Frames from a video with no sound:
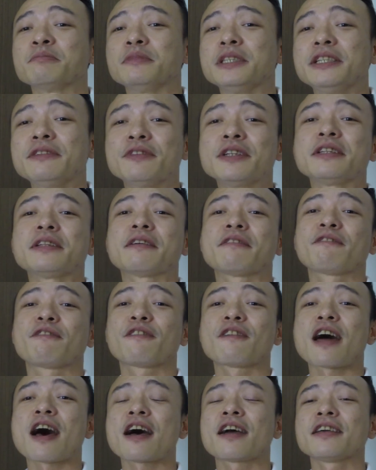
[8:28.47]
even the
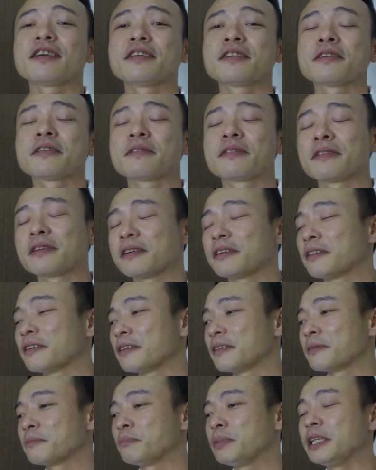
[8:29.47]

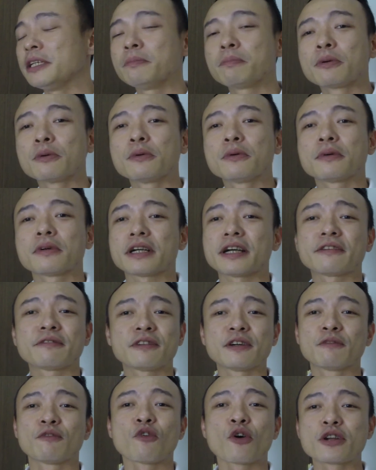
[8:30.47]
flyer people have
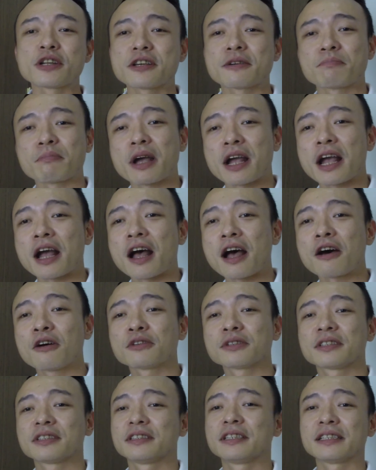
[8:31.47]
avoided my
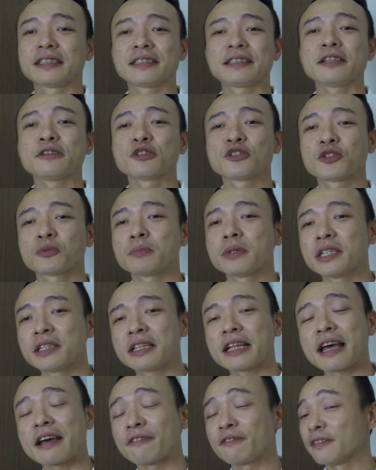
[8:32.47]
house. The salesmen
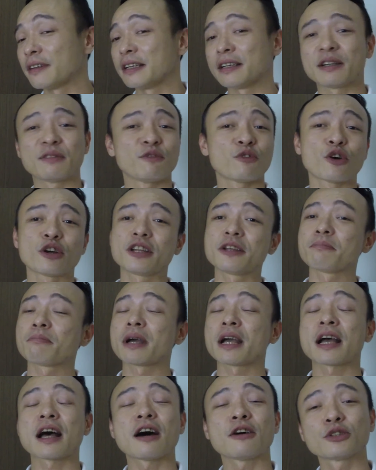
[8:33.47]
have avoided
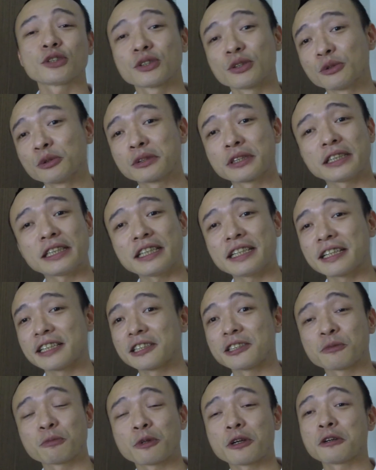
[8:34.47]
my house totally
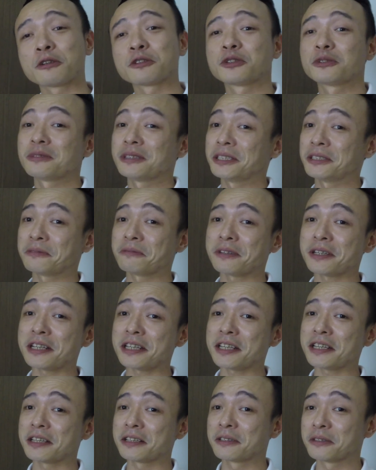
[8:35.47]
as well. So it's
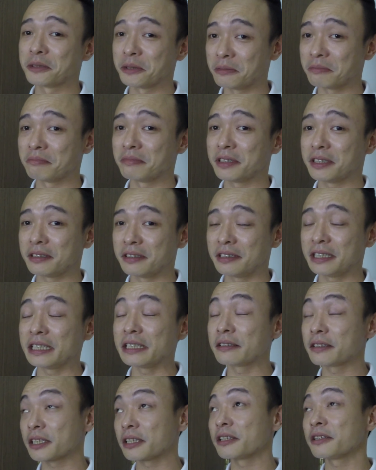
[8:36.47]
really a good
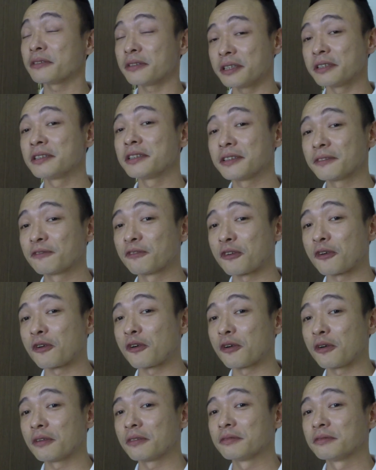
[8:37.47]
deterrence
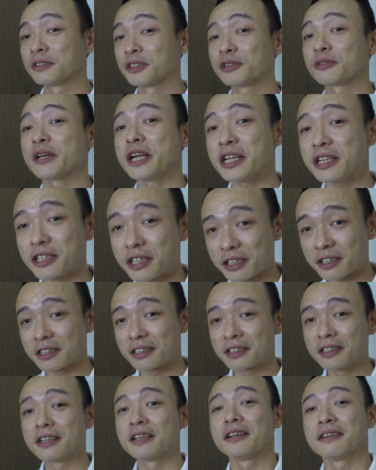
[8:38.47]
for strangers
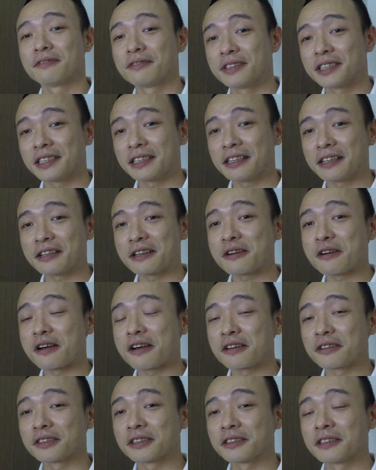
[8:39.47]
visiting your
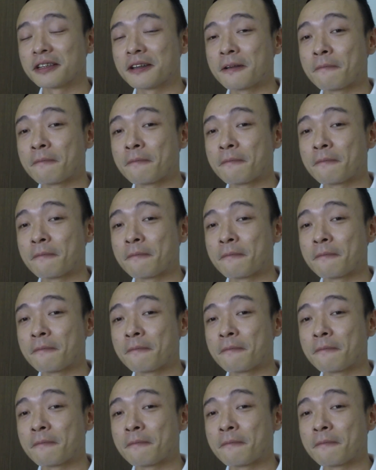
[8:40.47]
house.